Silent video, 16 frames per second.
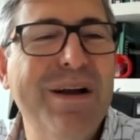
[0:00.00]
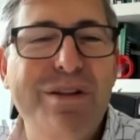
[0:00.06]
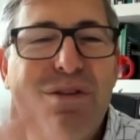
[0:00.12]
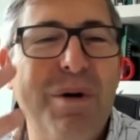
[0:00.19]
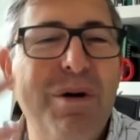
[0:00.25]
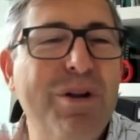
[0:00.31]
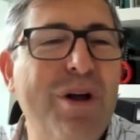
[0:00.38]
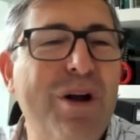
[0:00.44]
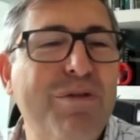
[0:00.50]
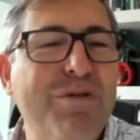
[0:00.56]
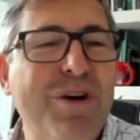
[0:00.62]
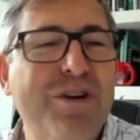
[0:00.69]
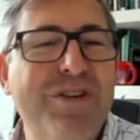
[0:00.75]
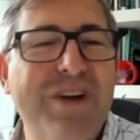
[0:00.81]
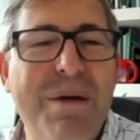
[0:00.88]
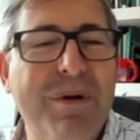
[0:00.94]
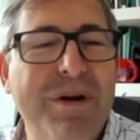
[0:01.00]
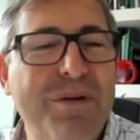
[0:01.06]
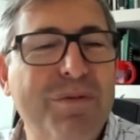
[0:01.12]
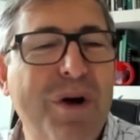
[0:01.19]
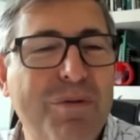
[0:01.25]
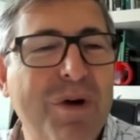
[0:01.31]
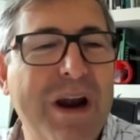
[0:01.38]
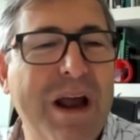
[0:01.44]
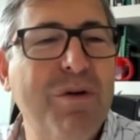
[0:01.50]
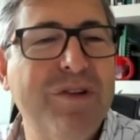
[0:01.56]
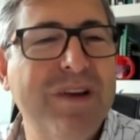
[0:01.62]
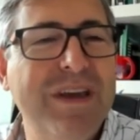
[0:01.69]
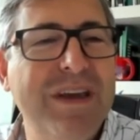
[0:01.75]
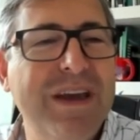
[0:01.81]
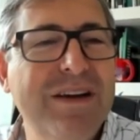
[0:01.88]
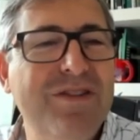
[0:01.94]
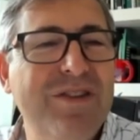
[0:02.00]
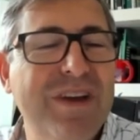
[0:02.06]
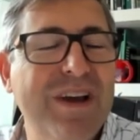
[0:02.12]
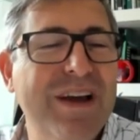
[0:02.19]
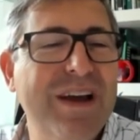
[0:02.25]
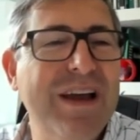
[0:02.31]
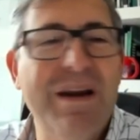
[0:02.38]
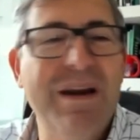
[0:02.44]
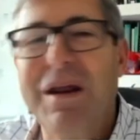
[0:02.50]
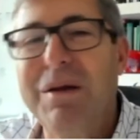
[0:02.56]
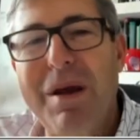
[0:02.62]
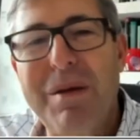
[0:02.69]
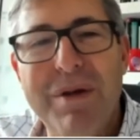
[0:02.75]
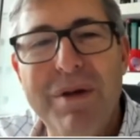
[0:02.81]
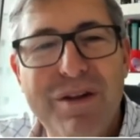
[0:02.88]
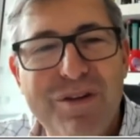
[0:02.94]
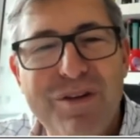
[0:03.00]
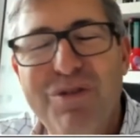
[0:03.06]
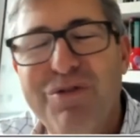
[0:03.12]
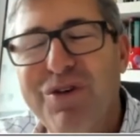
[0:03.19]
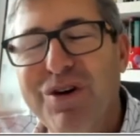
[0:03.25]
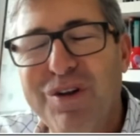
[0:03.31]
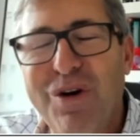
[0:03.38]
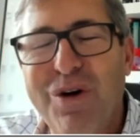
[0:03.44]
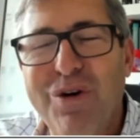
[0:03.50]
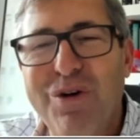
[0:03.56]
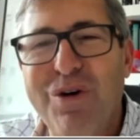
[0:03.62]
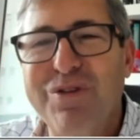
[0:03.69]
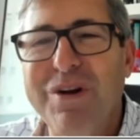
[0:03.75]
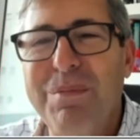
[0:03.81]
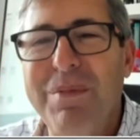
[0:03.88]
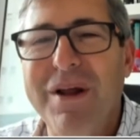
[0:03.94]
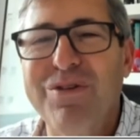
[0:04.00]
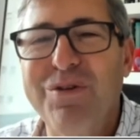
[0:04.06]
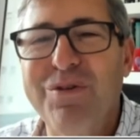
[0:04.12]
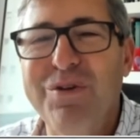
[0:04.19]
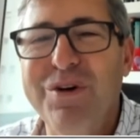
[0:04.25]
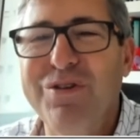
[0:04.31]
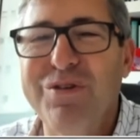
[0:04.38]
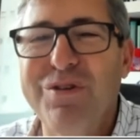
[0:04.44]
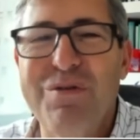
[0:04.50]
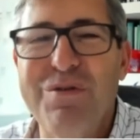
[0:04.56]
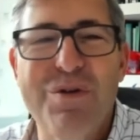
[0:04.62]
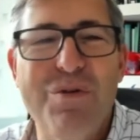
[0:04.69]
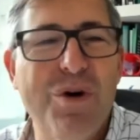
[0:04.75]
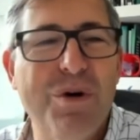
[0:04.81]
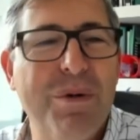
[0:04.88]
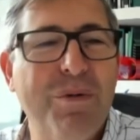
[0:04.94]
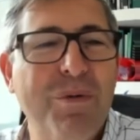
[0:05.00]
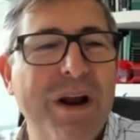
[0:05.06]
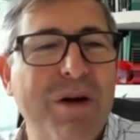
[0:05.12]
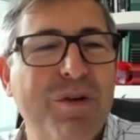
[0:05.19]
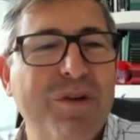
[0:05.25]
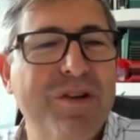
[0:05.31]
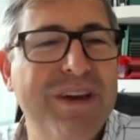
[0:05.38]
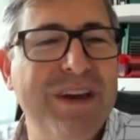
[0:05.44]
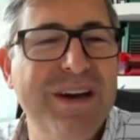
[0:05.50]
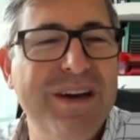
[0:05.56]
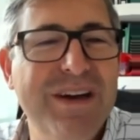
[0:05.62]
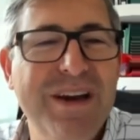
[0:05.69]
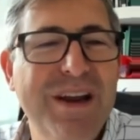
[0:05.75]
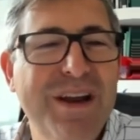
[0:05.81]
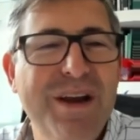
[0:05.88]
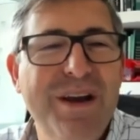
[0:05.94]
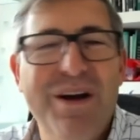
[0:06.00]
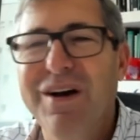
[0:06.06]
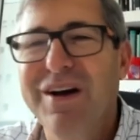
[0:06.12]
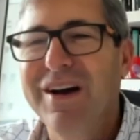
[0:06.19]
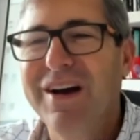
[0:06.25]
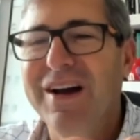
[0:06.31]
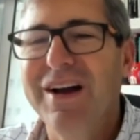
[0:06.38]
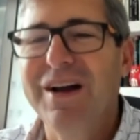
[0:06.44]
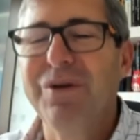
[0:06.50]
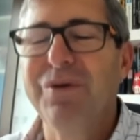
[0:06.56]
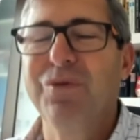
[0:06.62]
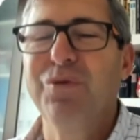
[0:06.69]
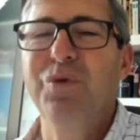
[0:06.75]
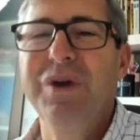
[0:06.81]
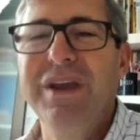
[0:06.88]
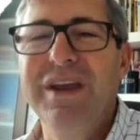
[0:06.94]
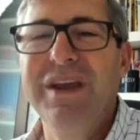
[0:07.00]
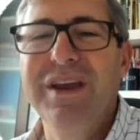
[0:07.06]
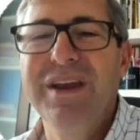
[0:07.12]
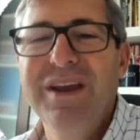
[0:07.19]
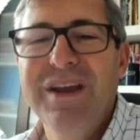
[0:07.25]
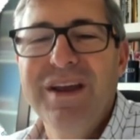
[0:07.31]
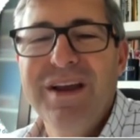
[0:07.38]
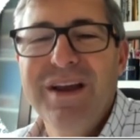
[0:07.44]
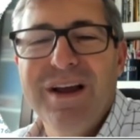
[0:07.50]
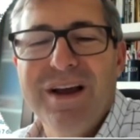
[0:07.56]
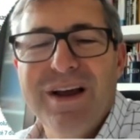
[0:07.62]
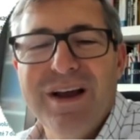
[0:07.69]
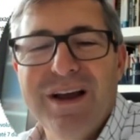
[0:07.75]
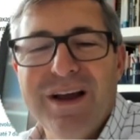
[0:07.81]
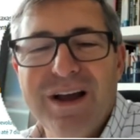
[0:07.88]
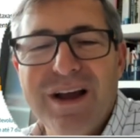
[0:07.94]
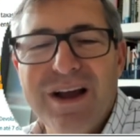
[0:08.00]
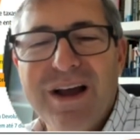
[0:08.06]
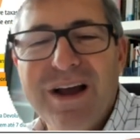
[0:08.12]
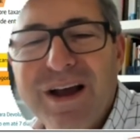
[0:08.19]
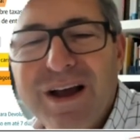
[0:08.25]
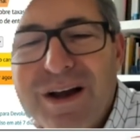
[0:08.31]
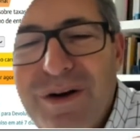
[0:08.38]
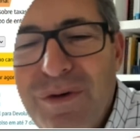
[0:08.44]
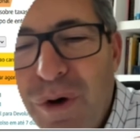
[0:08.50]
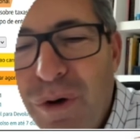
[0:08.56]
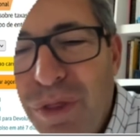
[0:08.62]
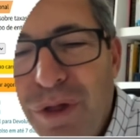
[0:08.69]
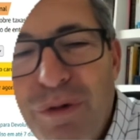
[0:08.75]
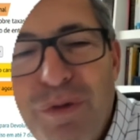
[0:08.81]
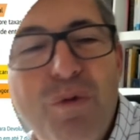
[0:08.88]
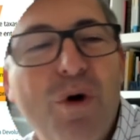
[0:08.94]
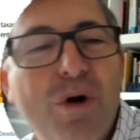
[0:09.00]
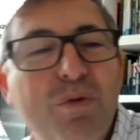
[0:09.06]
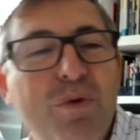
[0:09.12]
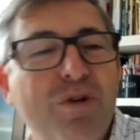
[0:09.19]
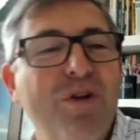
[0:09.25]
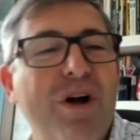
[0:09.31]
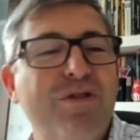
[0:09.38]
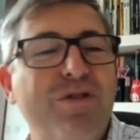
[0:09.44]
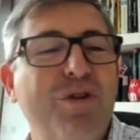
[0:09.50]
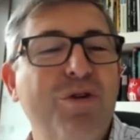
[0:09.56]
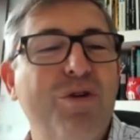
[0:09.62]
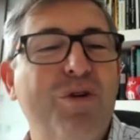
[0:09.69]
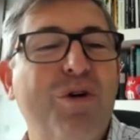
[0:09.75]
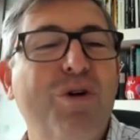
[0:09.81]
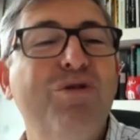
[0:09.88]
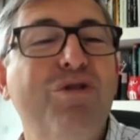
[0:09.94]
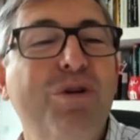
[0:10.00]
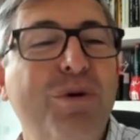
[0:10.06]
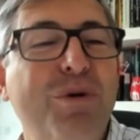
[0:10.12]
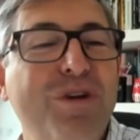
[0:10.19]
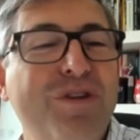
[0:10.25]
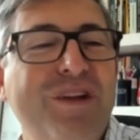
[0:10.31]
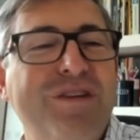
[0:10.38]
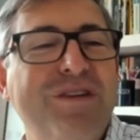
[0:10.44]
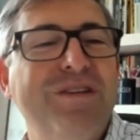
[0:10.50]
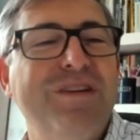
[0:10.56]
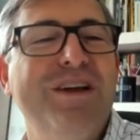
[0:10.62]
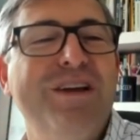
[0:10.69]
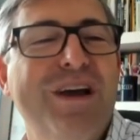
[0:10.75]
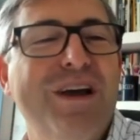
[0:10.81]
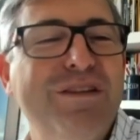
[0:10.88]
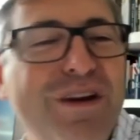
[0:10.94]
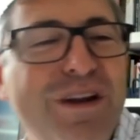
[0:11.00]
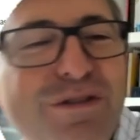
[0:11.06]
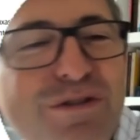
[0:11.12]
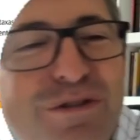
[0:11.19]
it's probably not of your time, but when, when I was a kid, uh, and, and, maybe it's, of course it also depends on regions of the world, but when I was a kid, uh, we, uh, well, the, the world was not so consumerist as, as it